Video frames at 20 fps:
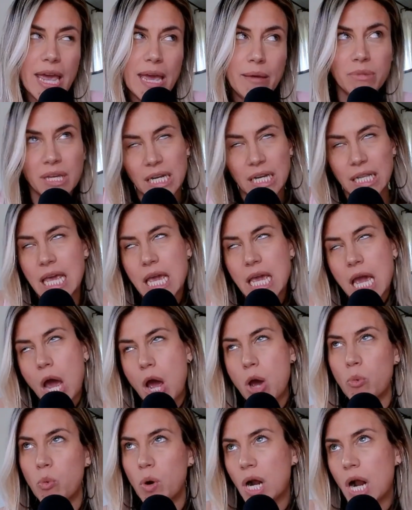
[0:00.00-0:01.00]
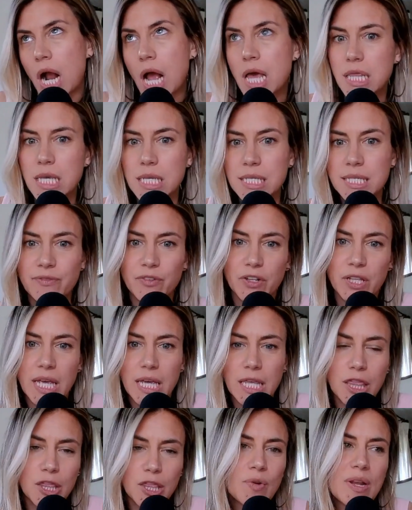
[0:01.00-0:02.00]
I'm going to like work on this for
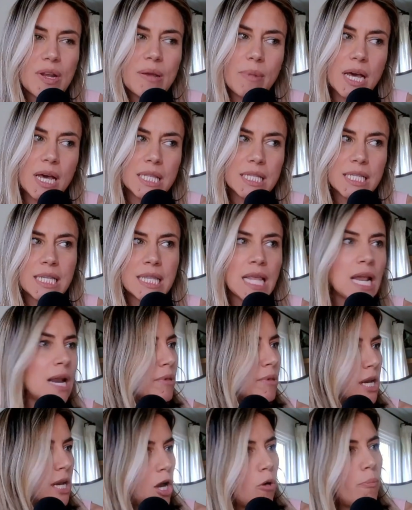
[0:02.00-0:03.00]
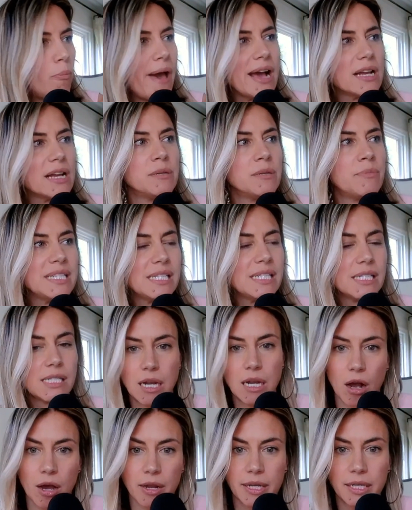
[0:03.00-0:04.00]
like 3 months and then I'm going to go back to my
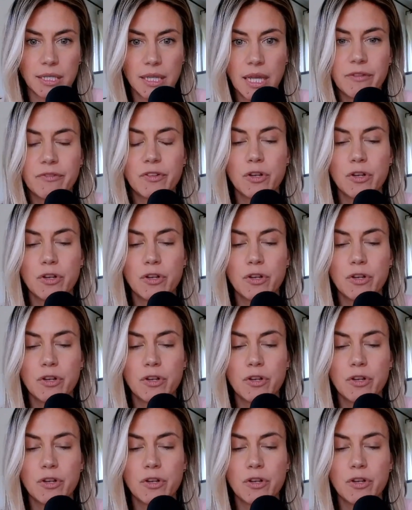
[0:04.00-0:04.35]
psychotic life.